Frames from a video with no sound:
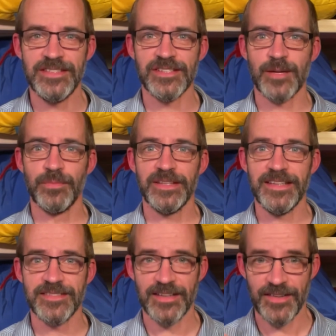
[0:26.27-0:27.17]
to
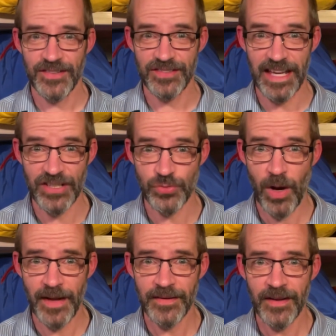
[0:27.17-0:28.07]
complete stage
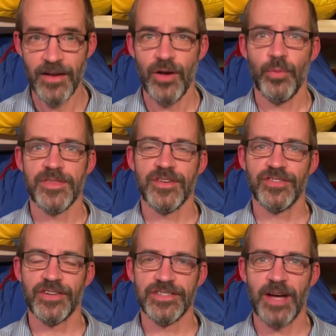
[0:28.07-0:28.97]
one within a
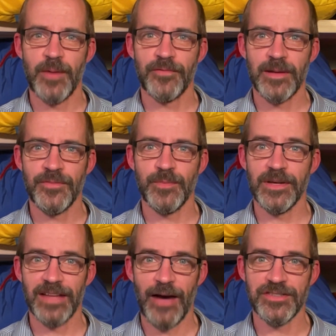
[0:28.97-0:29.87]
certain time frame to be
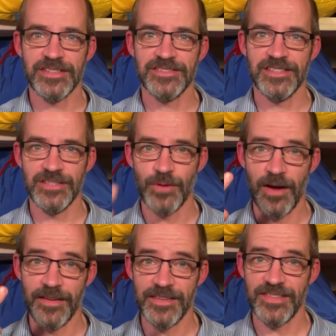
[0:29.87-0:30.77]
allowed to continue
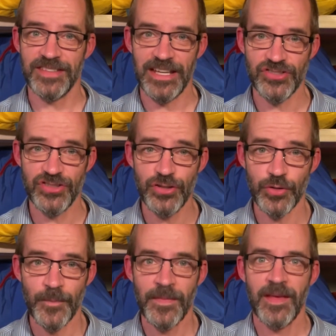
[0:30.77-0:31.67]
on to stage two.
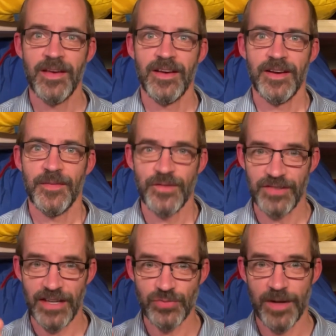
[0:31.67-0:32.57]

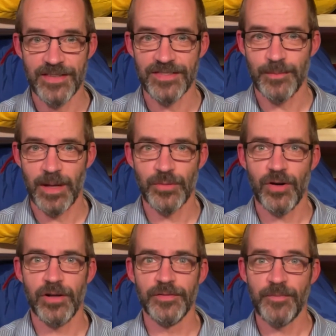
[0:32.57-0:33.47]
Stage one is sometimes
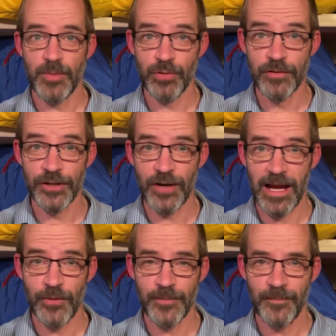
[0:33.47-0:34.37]
called the Proving
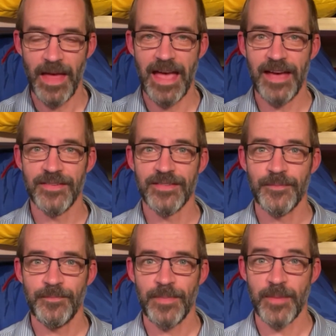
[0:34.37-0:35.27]
Ground, and
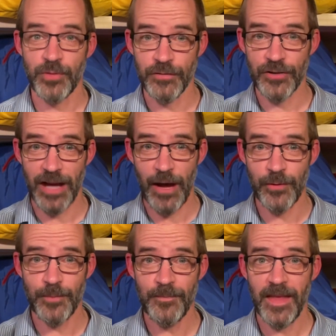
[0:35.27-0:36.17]
the Proving
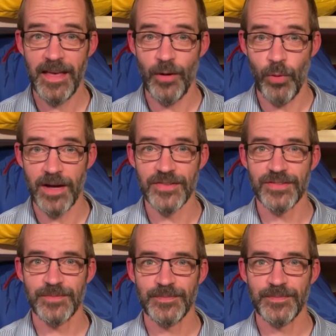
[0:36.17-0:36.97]
Ground it was.